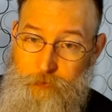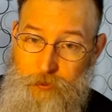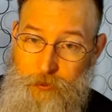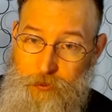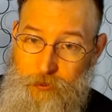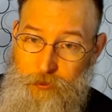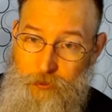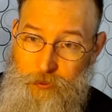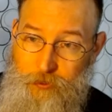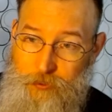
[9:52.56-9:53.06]

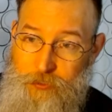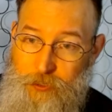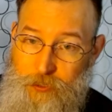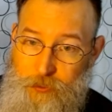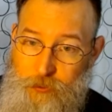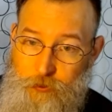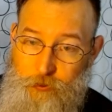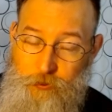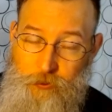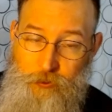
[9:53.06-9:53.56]

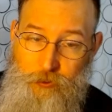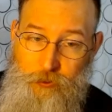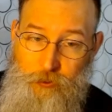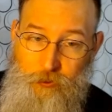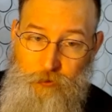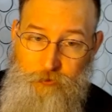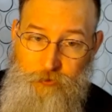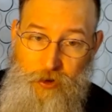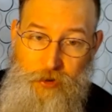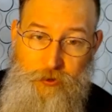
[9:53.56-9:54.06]
continues to
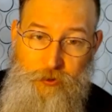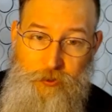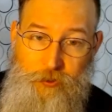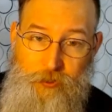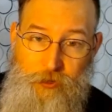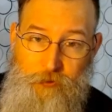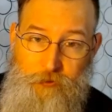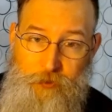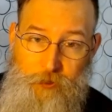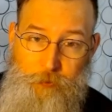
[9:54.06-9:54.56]
find
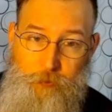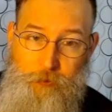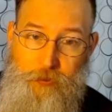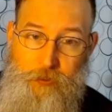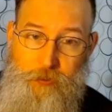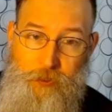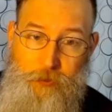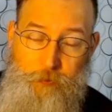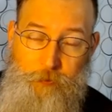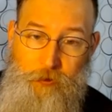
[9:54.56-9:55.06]
herself deeper and
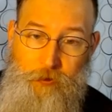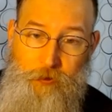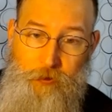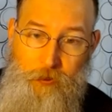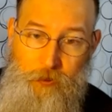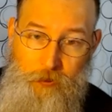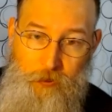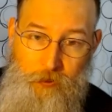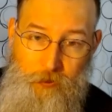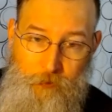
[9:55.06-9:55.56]
deeper
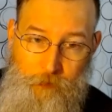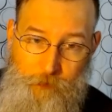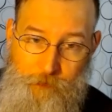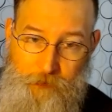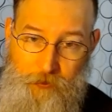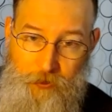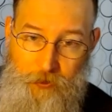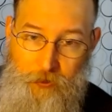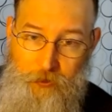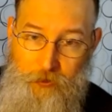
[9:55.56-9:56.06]

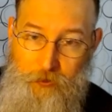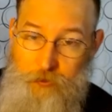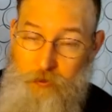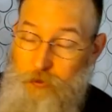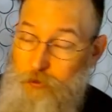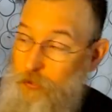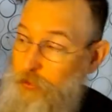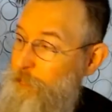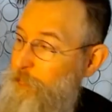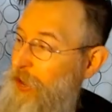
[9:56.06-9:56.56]
in
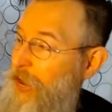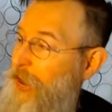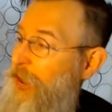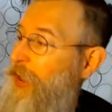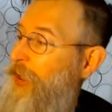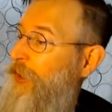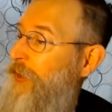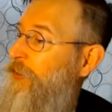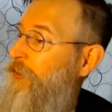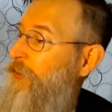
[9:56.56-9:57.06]
the
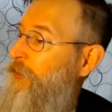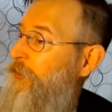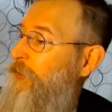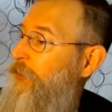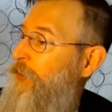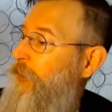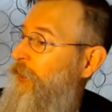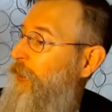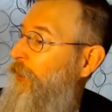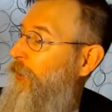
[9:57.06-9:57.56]
bad.
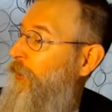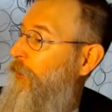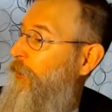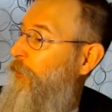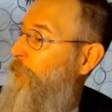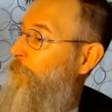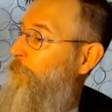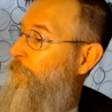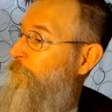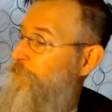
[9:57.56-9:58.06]

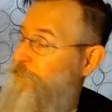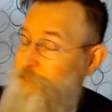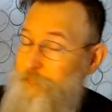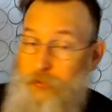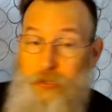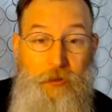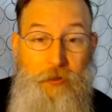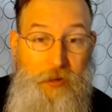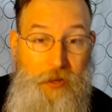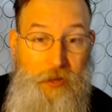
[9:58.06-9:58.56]
The
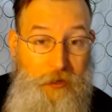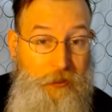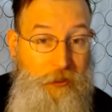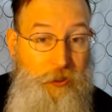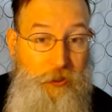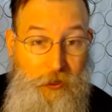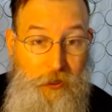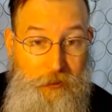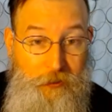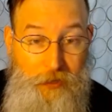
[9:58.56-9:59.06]
internet is
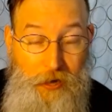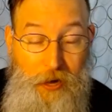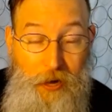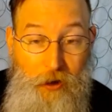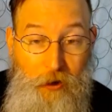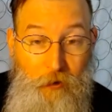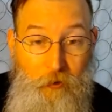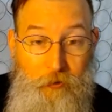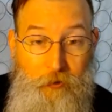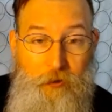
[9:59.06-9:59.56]
shut
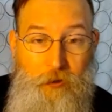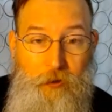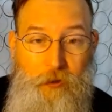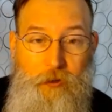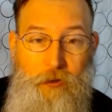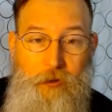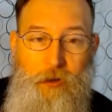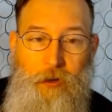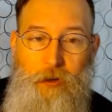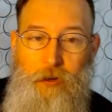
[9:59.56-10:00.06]
down.
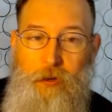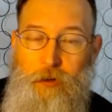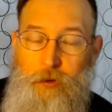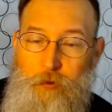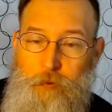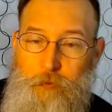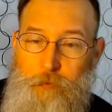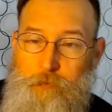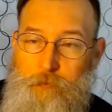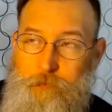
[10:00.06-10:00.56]

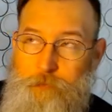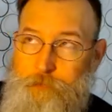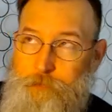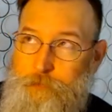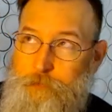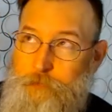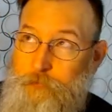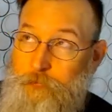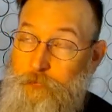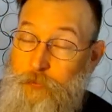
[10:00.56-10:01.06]

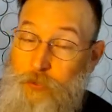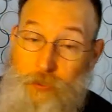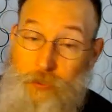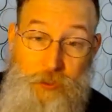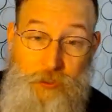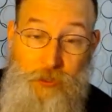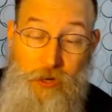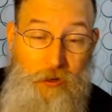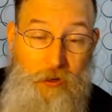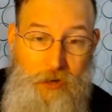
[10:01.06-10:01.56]
There's
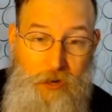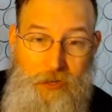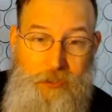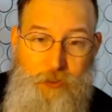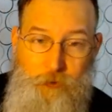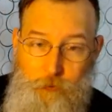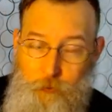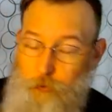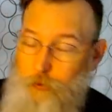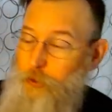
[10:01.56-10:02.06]
just all kinds
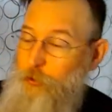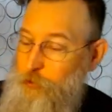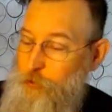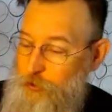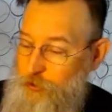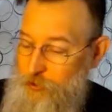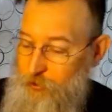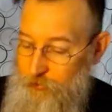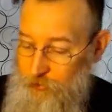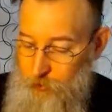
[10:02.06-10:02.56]
of really cool
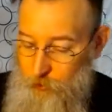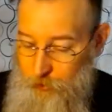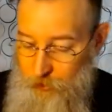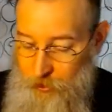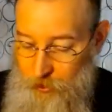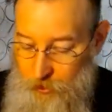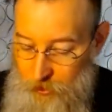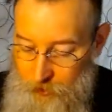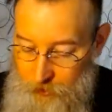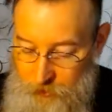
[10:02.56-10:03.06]
stuff going
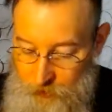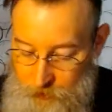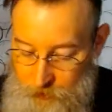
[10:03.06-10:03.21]
on in the